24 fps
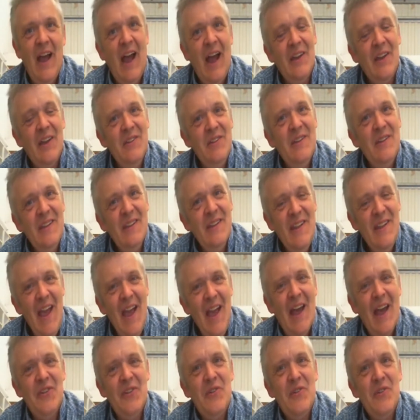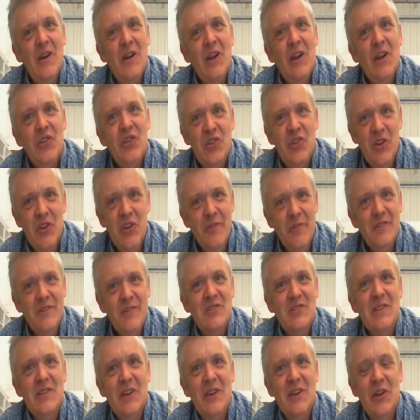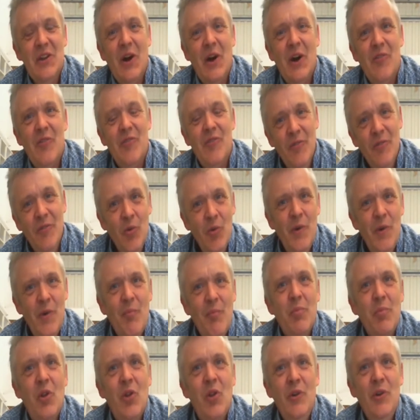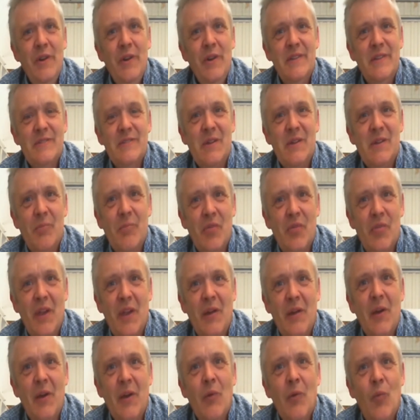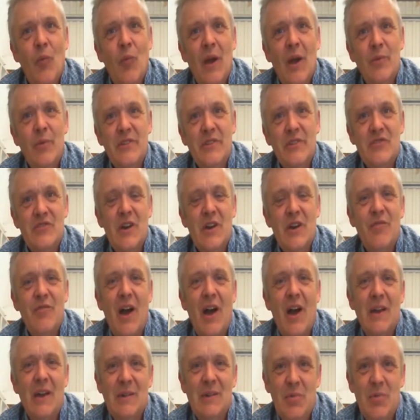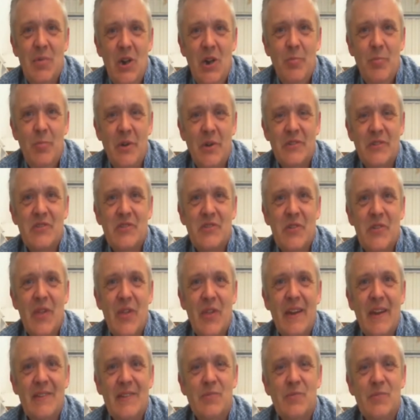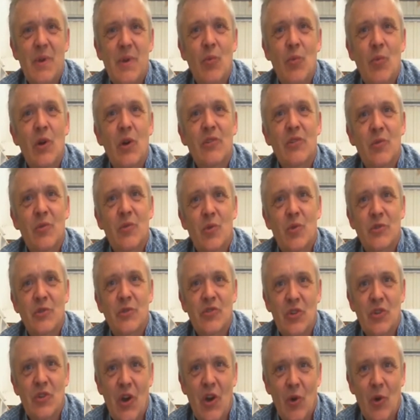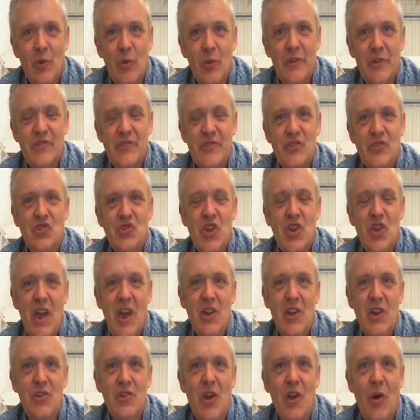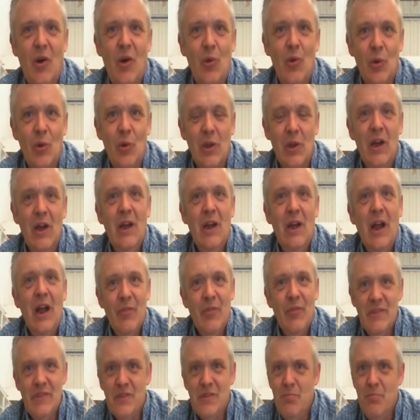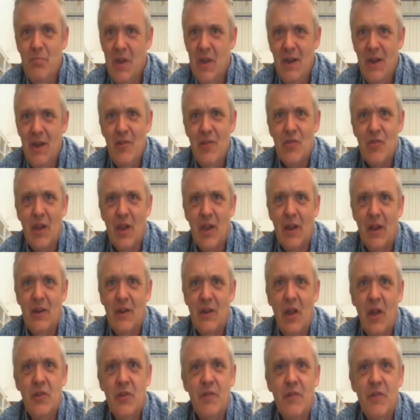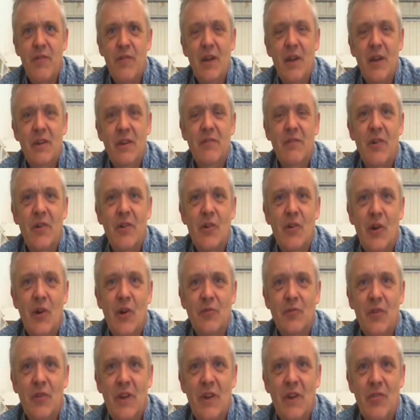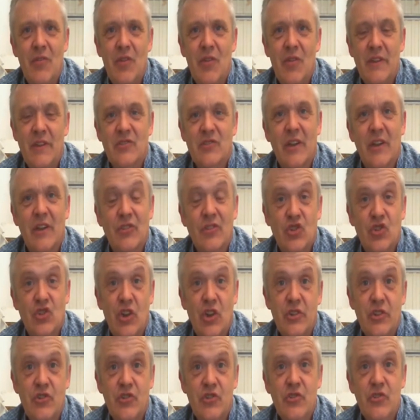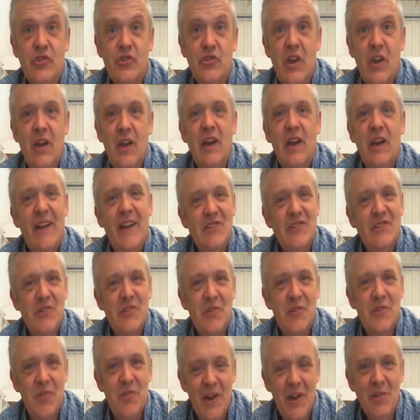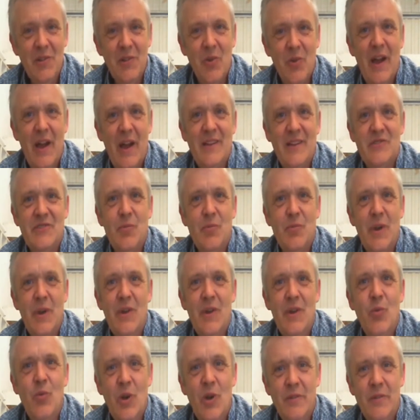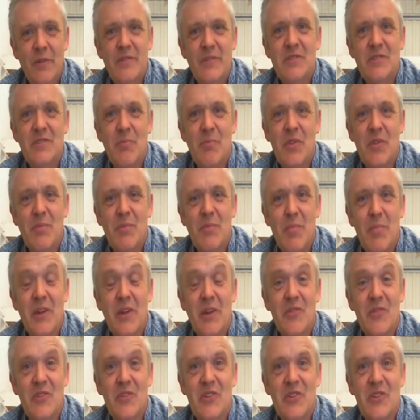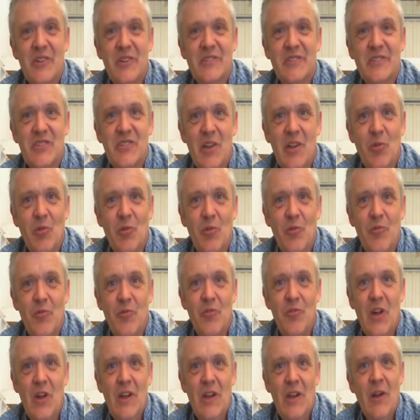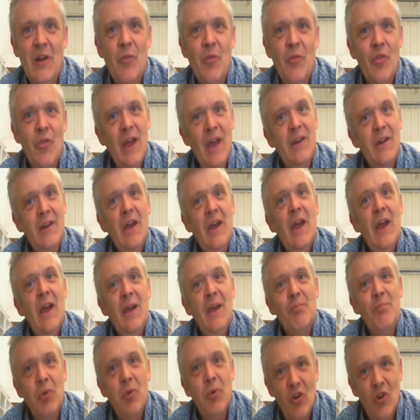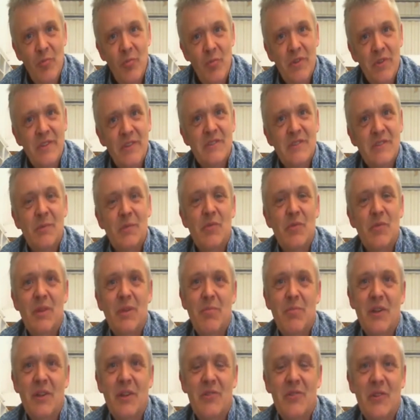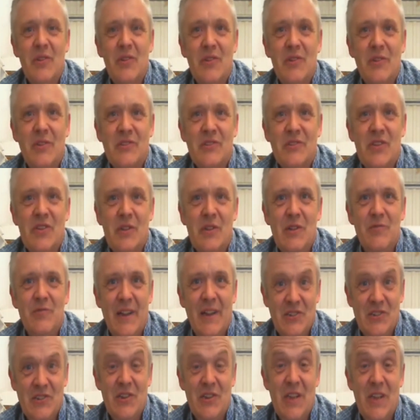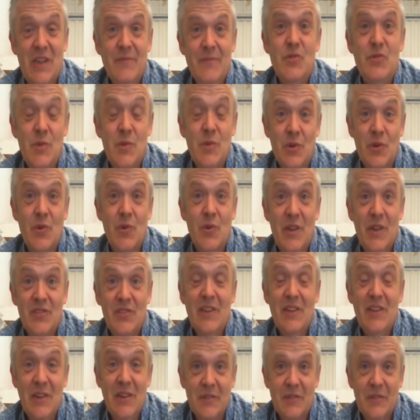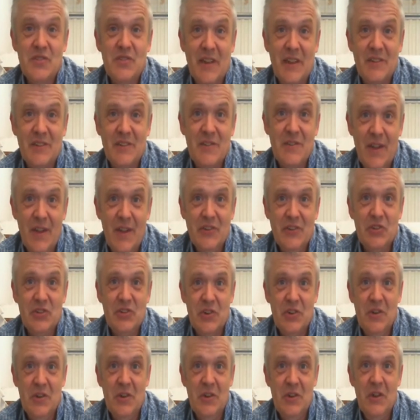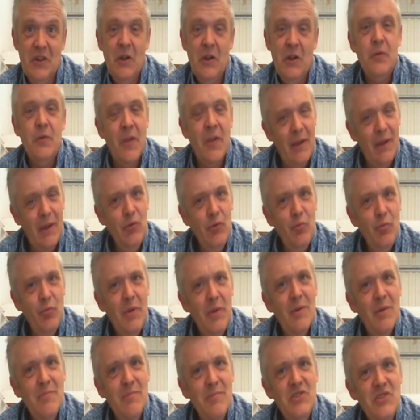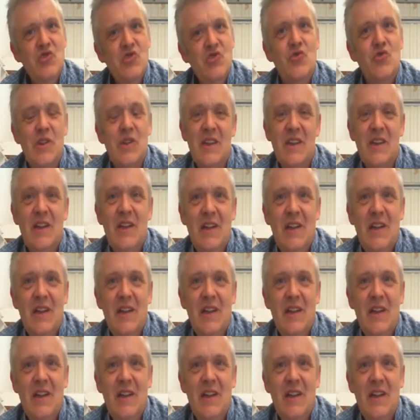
And yet, curiously enough, if we're employed in something where we serve a higher purpose, that is, we work towards a goal that's a shared goal, and this can be anything, and you find it very often in things like churches and actually the railways, where you work for something bigger than yourself. That employment in something bigger than yourself actually gives you a great deal of satisfaction. Now, that would be a mystery